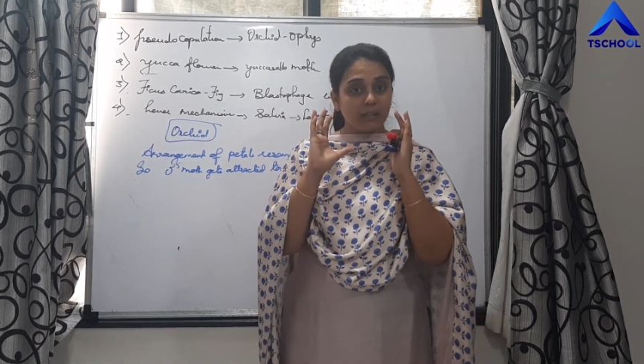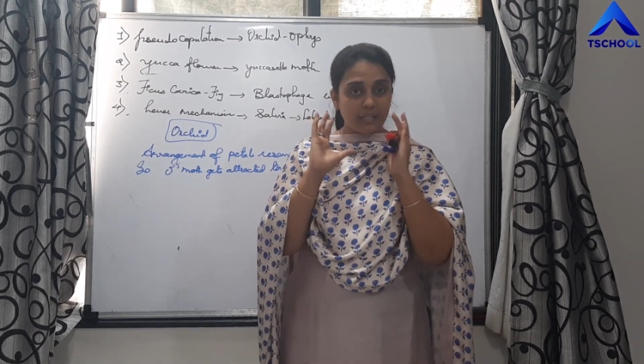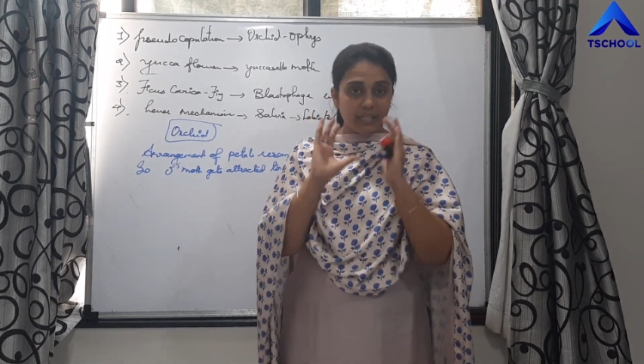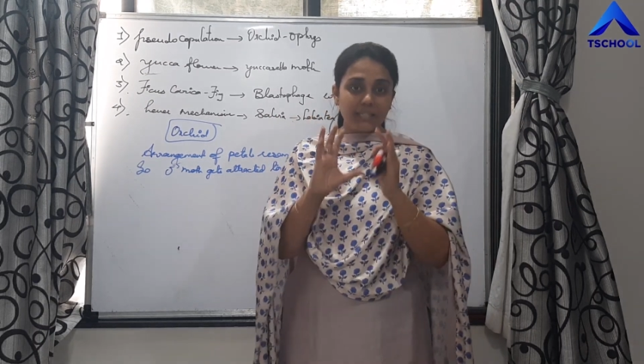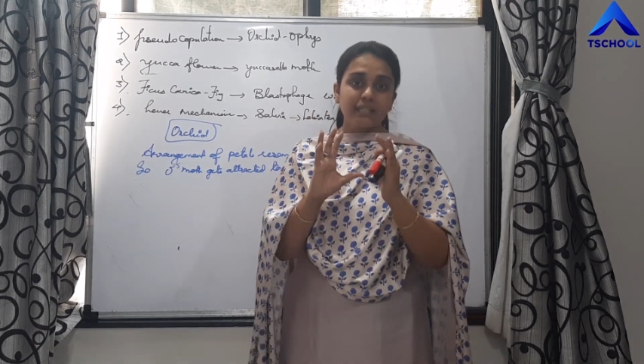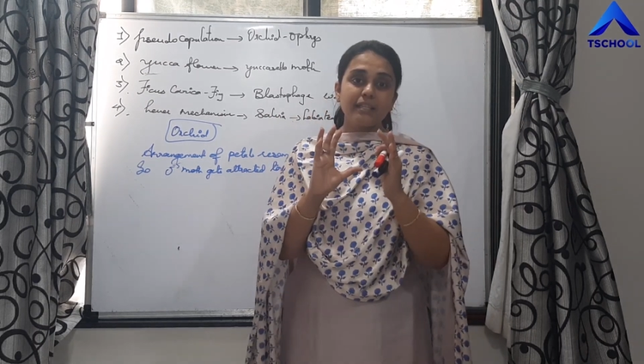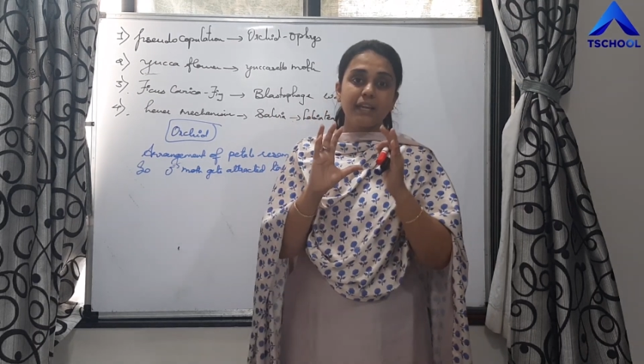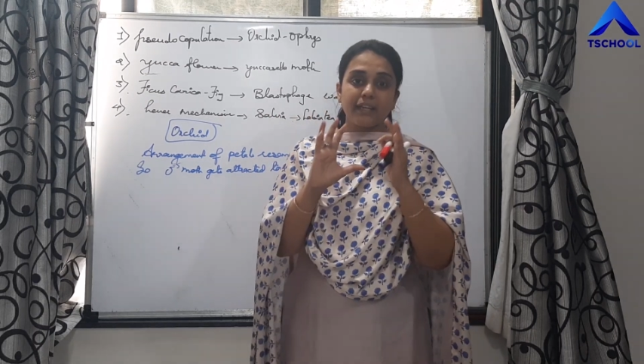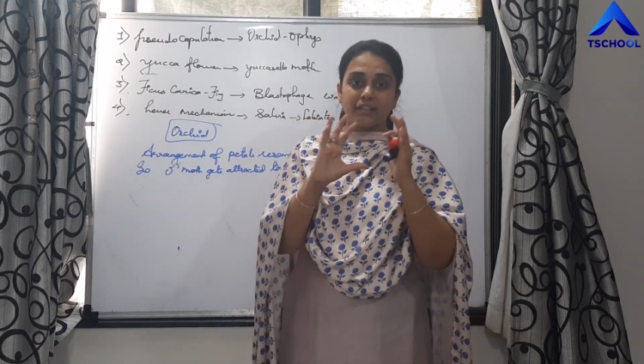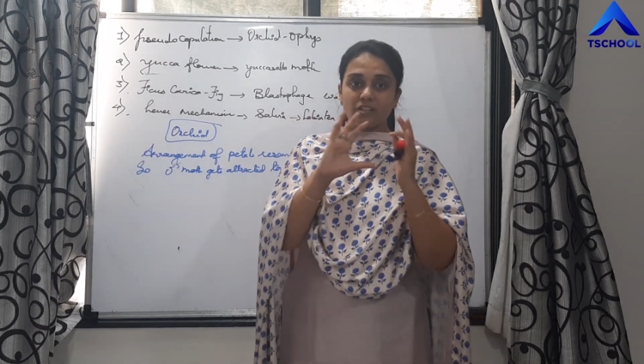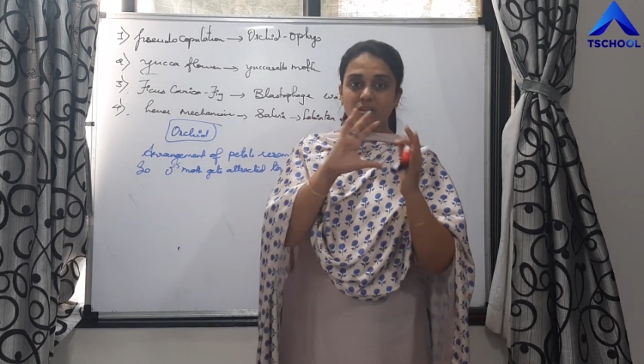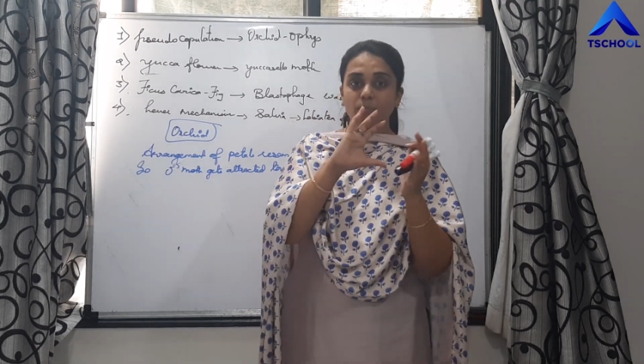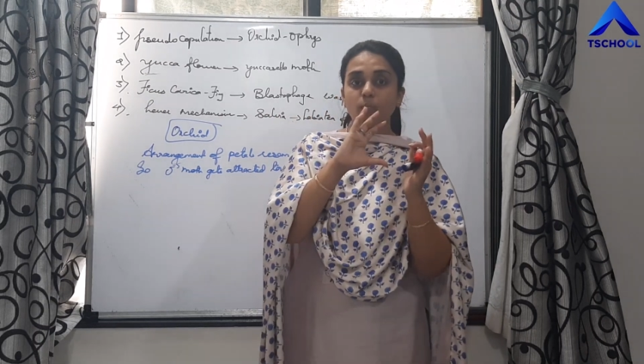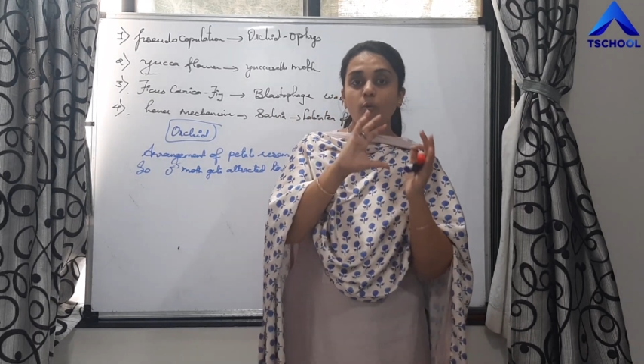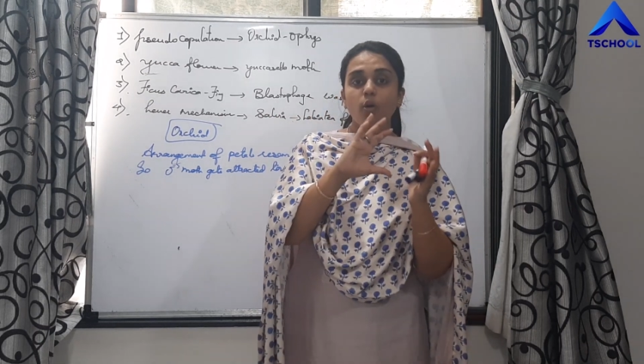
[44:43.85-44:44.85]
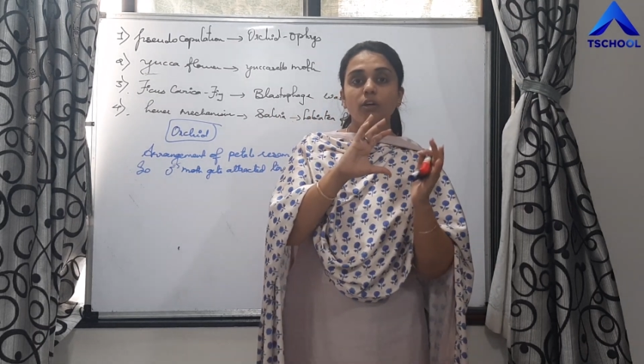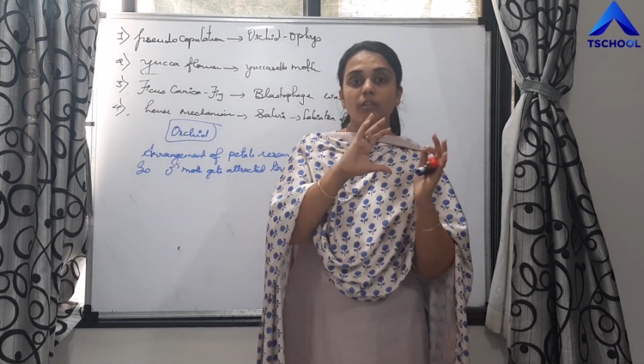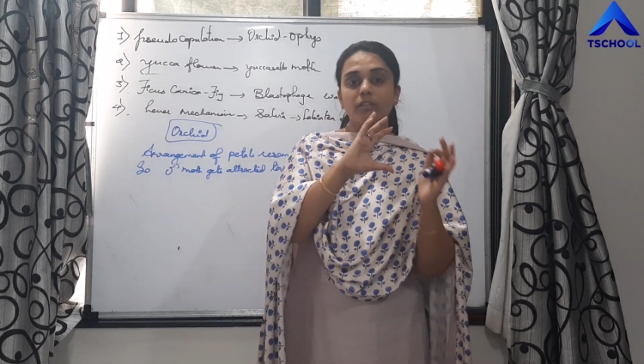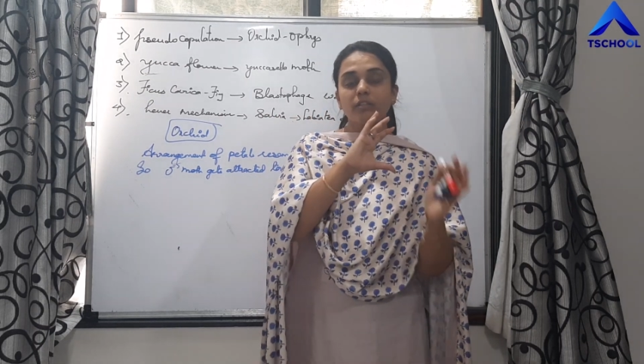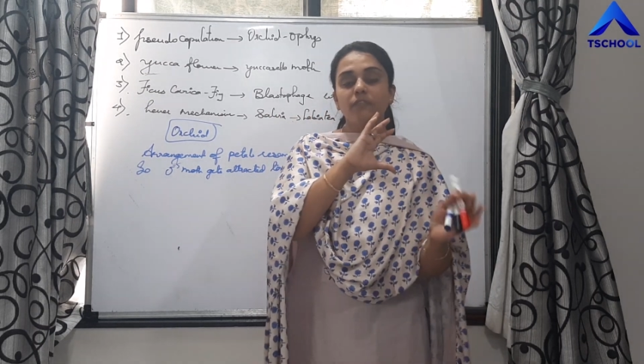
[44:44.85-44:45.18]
insect, moth,